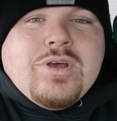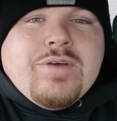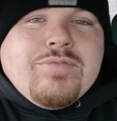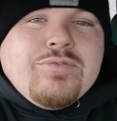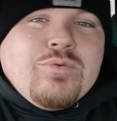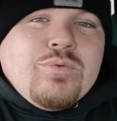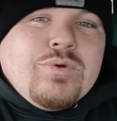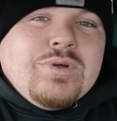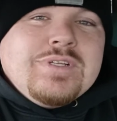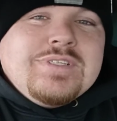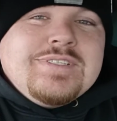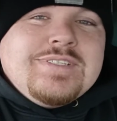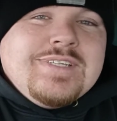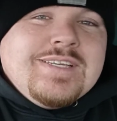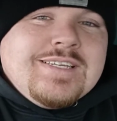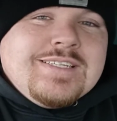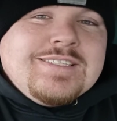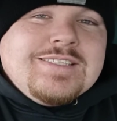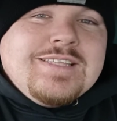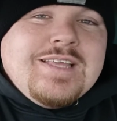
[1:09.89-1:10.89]
have to work
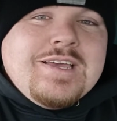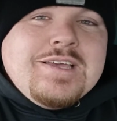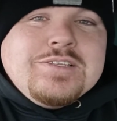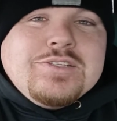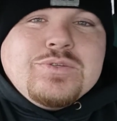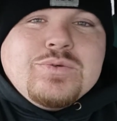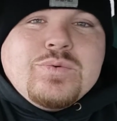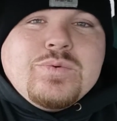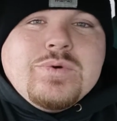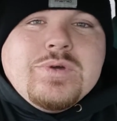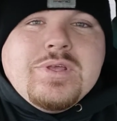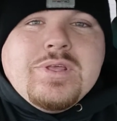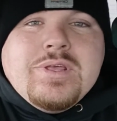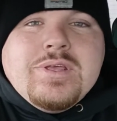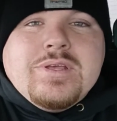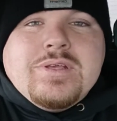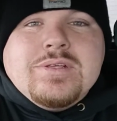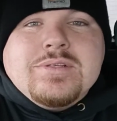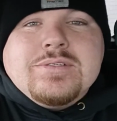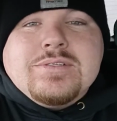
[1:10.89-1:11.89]
6 days a week,